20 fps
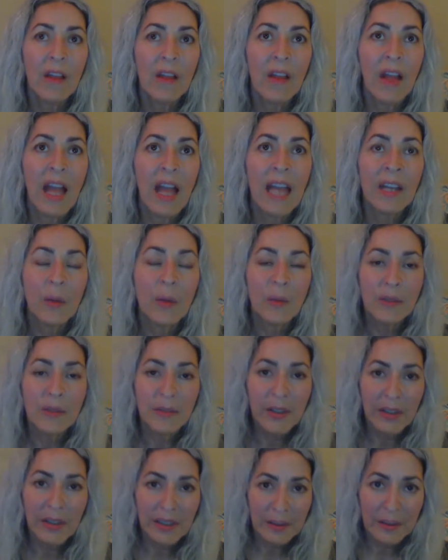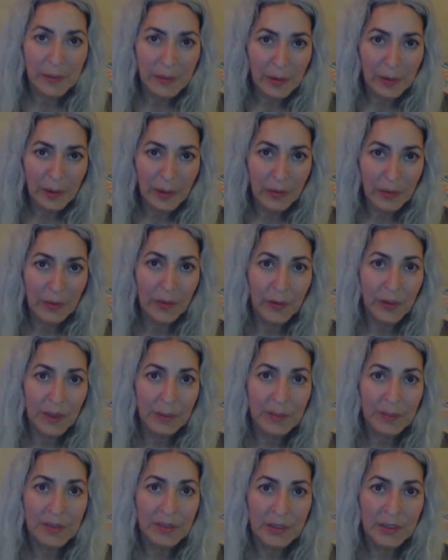and it was very difficult for
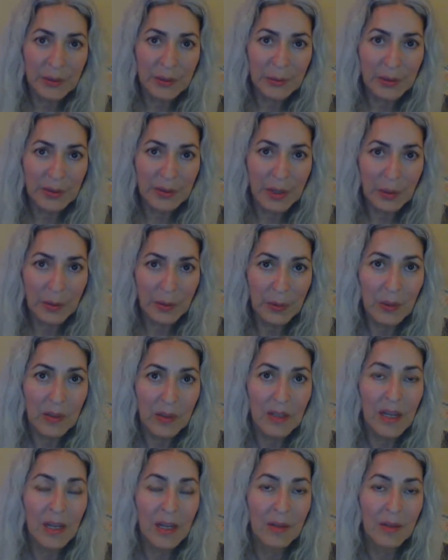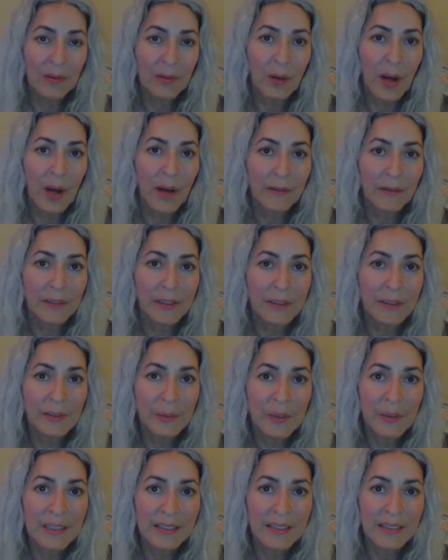them to do so uh, for
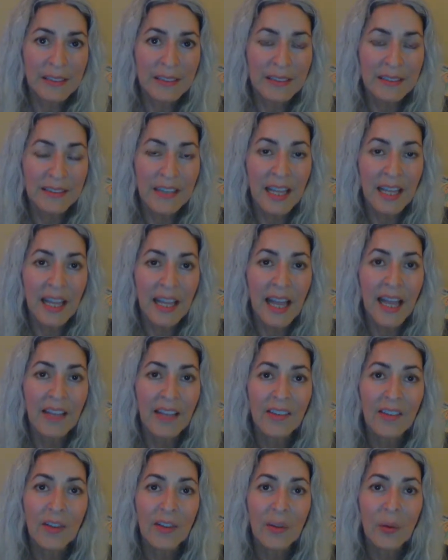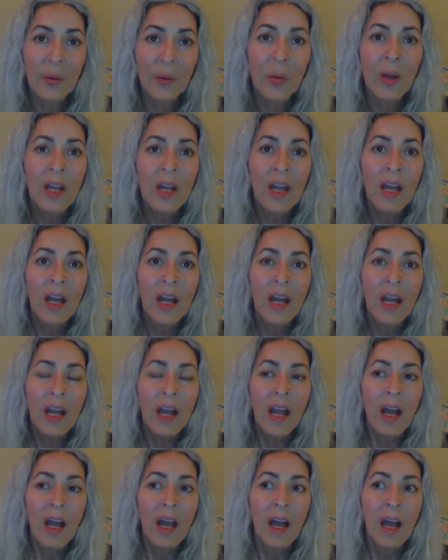obvious reasons. They had to
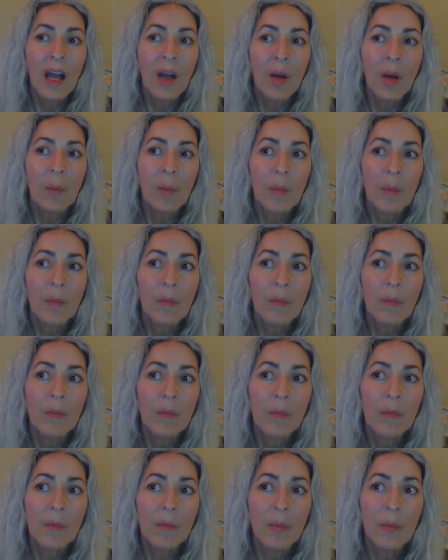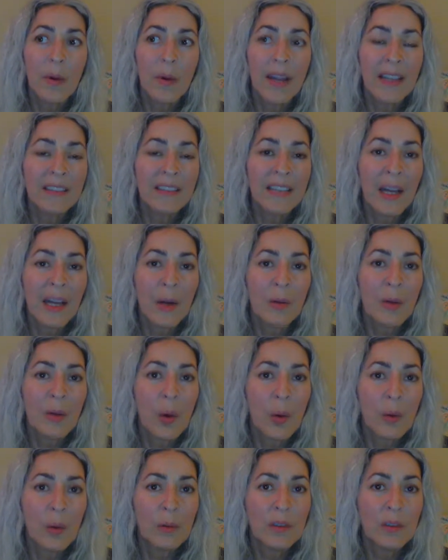um, break down
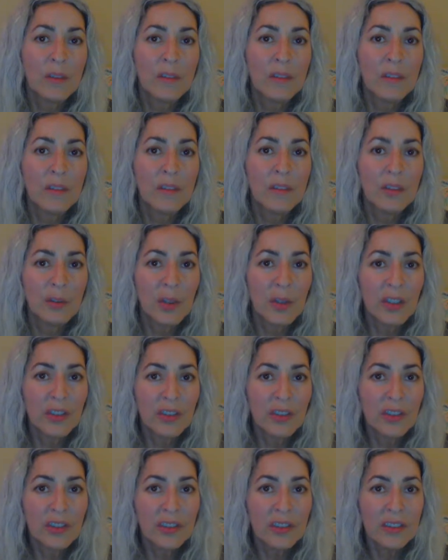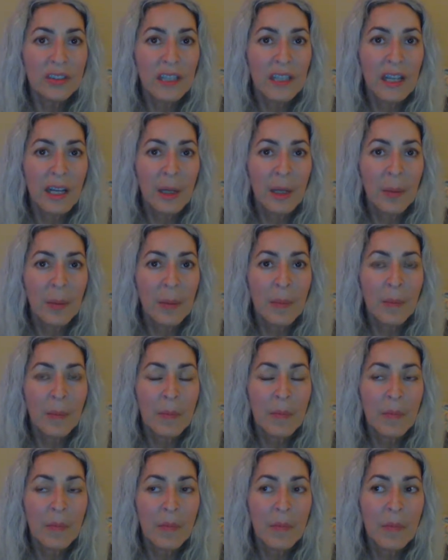old structures um,
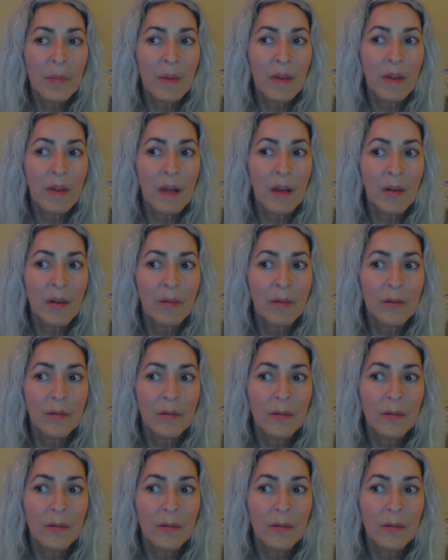of